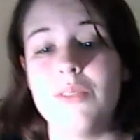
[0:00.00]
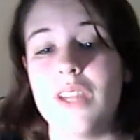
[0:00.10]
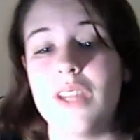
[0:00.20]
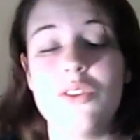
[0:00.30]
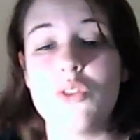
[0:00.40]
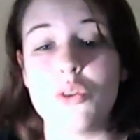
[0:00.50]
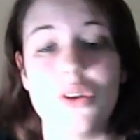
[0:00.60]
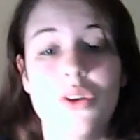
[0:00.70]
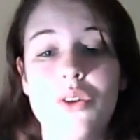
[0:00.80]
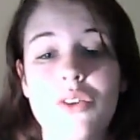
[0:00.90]
That's
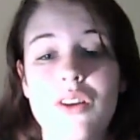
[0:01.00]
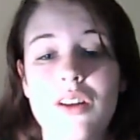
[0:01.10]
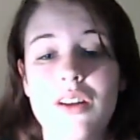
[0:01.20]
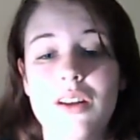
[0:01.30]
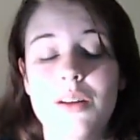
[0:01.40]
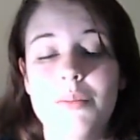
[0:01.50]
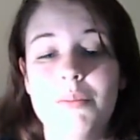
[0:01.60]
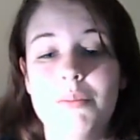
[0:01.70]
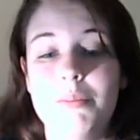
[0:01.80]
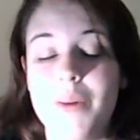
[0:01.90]
true.
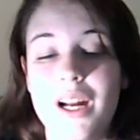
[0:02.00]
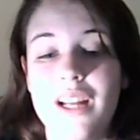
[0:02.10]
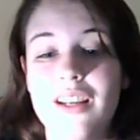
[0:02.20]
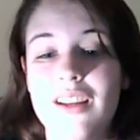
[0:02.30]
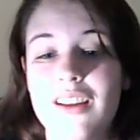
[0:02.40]
But